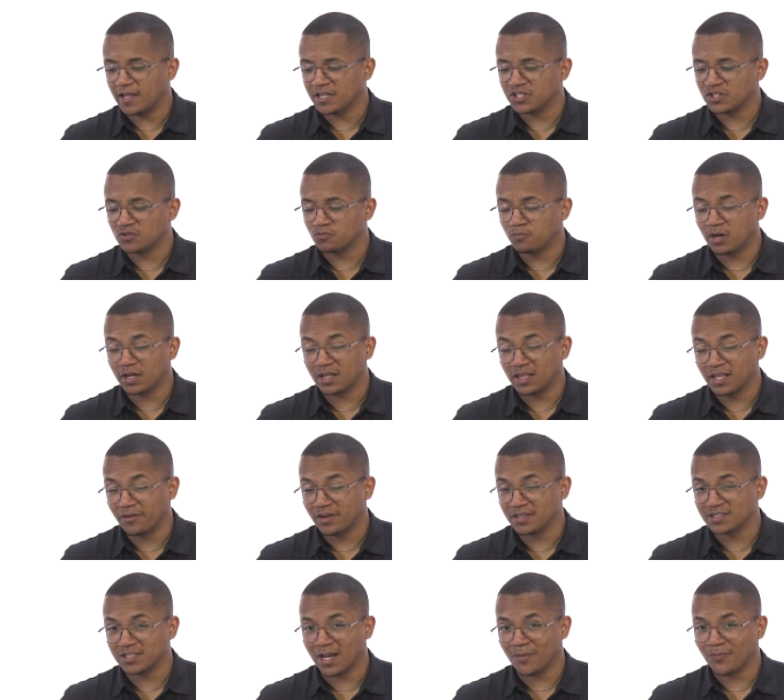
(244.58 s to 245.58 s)
That's just one
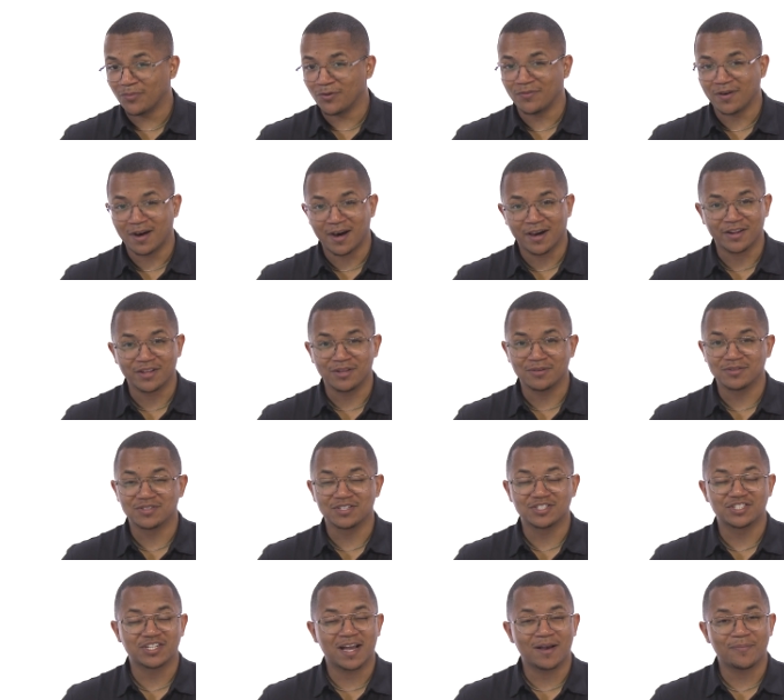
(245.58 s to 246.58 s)
clear example of how to use
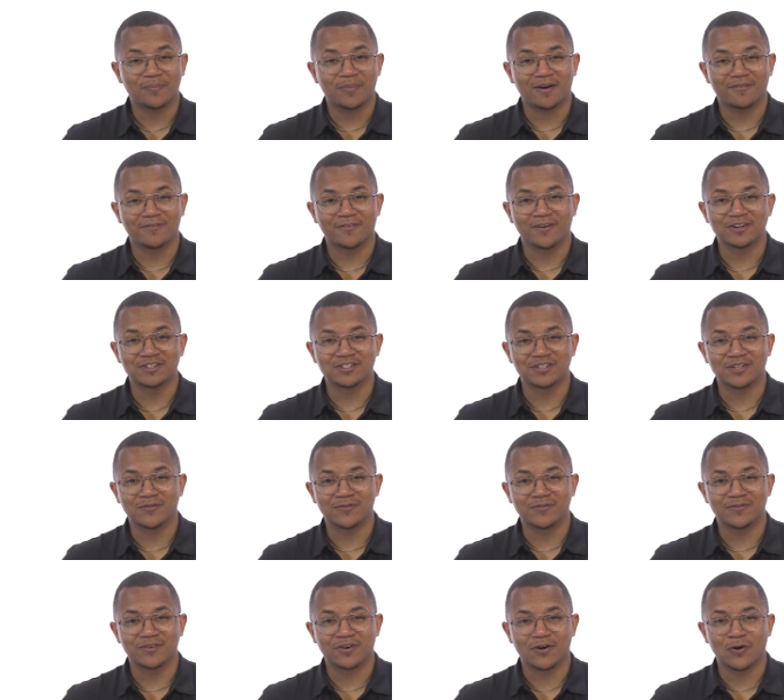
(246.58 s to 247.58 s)
the chatbot version
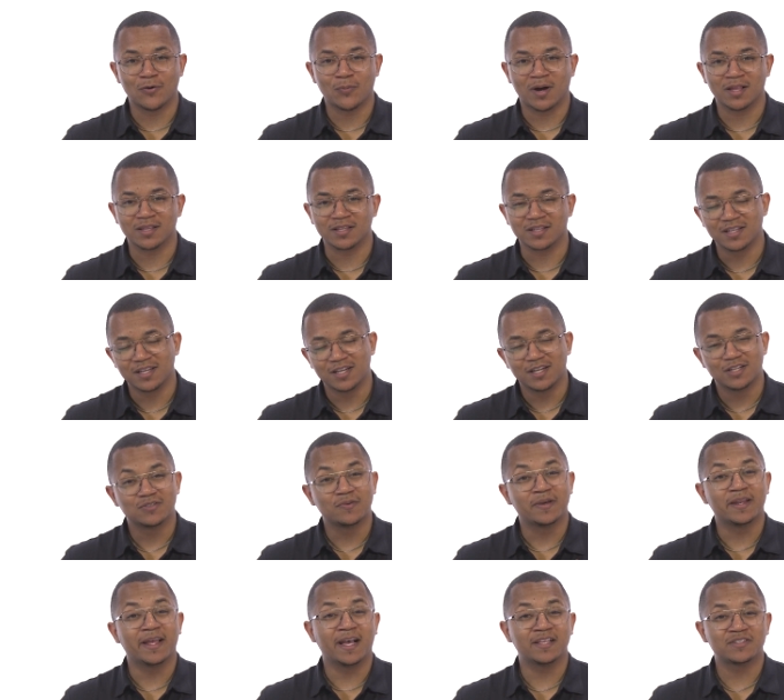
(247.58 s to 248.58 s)
of Copilot
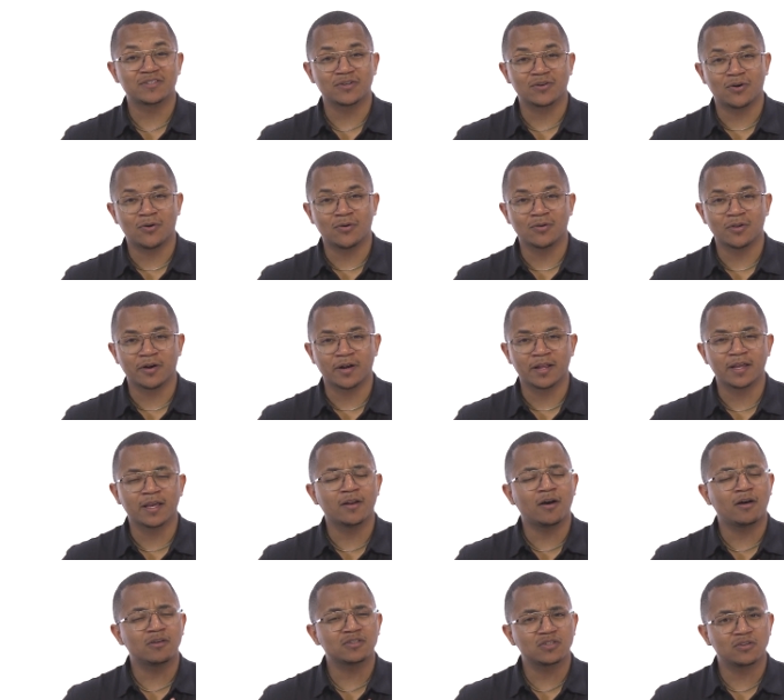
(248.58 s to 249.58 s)
to enhance your own learning
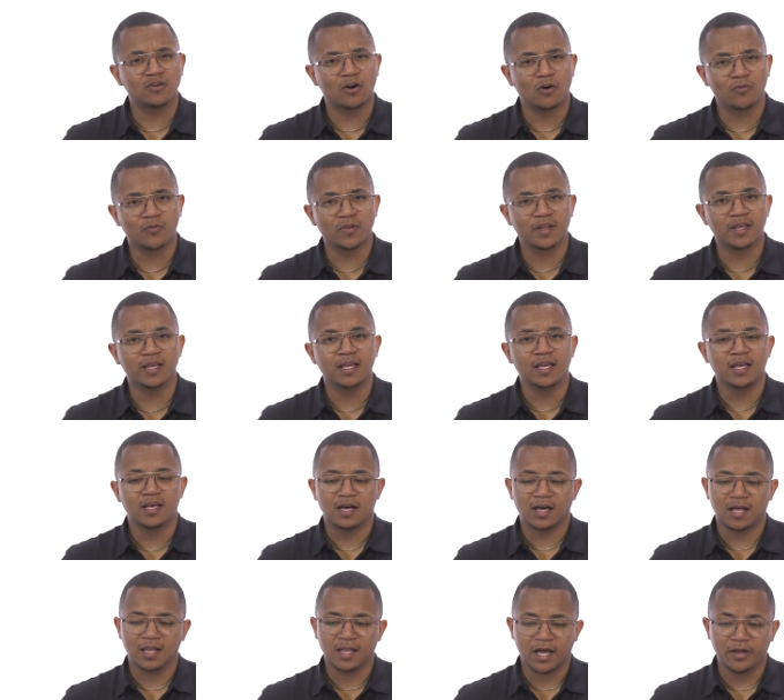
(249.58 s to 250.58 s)
and also hopefully
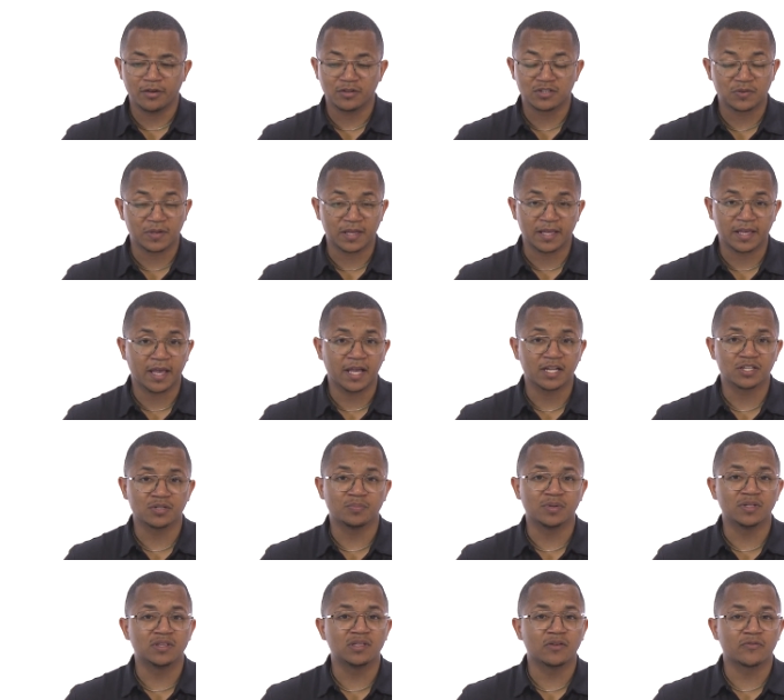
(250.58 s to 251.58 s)
allow you to engage a
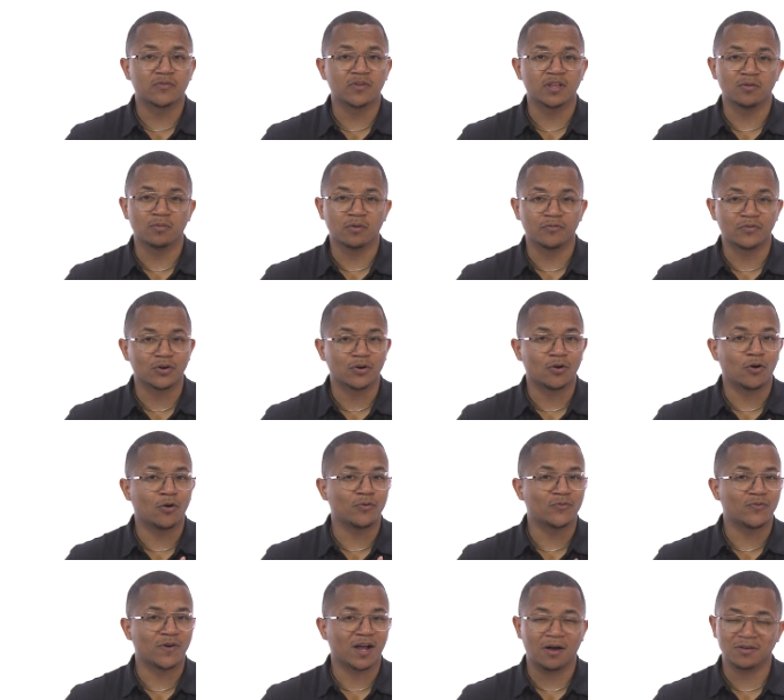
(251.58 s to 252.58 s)
bit differently with your
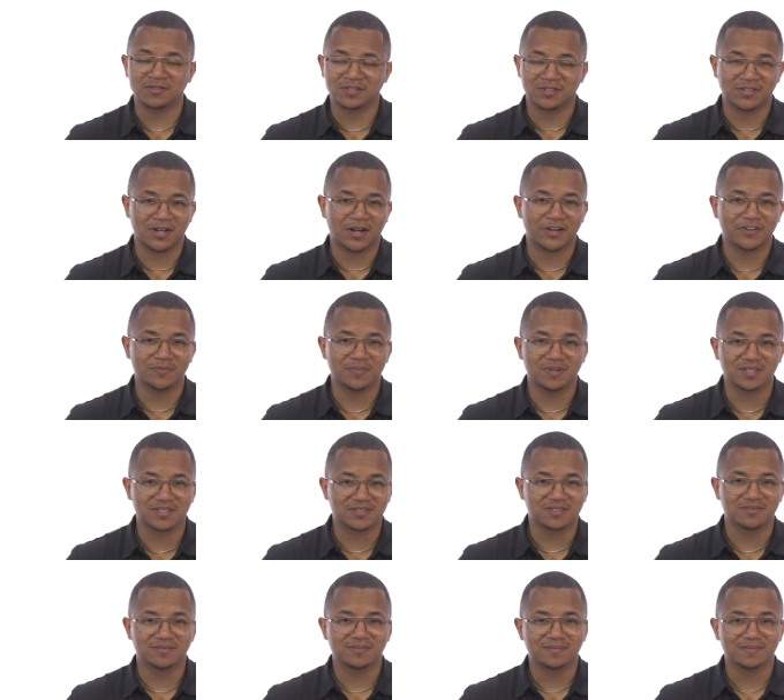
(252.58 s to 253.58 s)
own files and
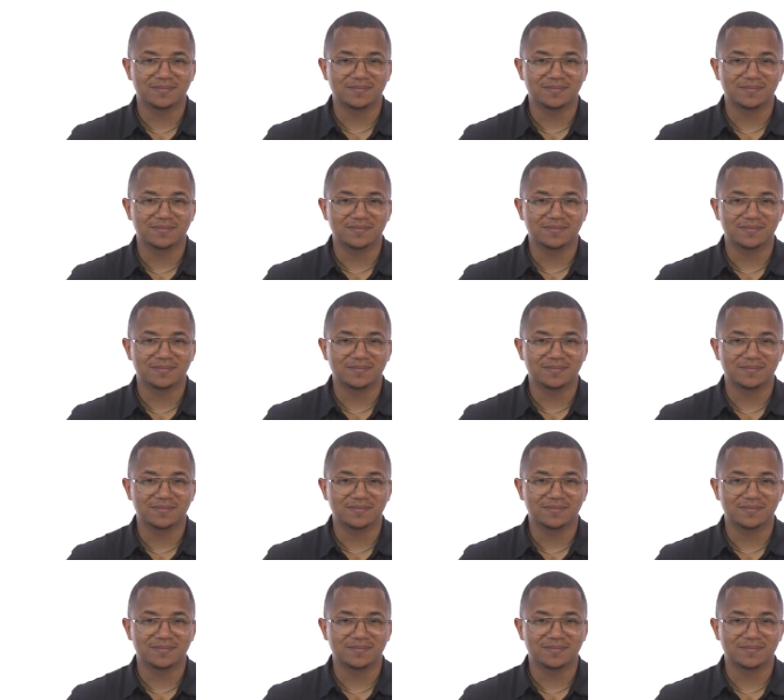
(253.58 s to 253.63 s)
documents.